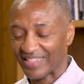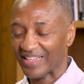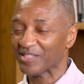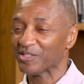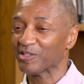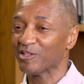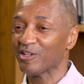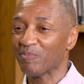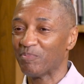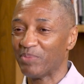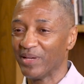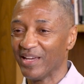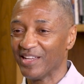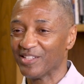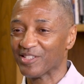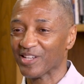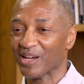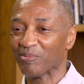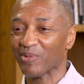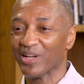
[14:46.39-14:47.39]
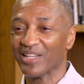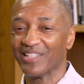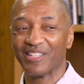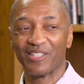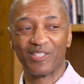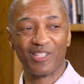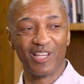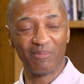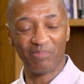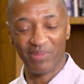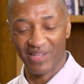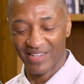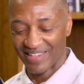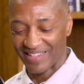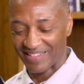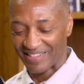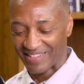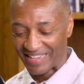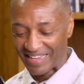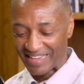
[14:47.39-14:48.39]
That's a good pitch. I'm ready to jump
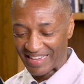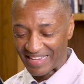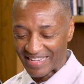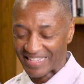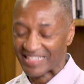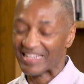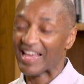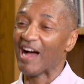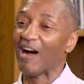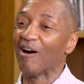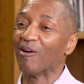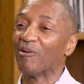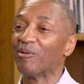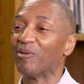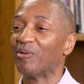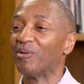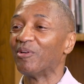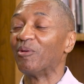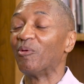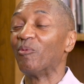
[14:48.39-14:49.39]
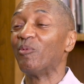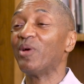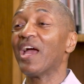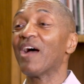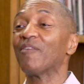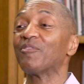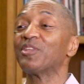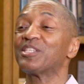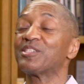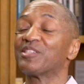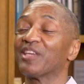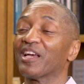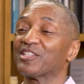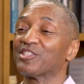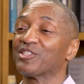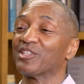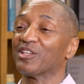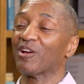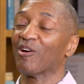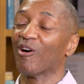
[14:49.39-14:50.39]
in. Now, we have this
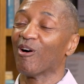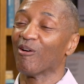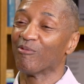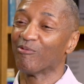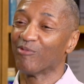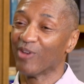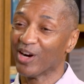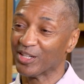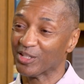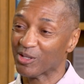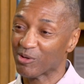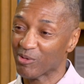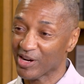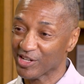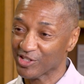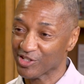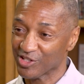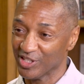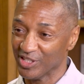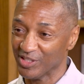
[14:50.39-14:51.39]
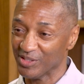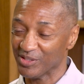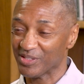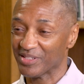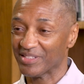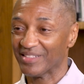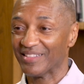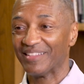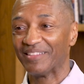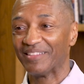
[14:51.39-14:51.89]
section called Fun Questions.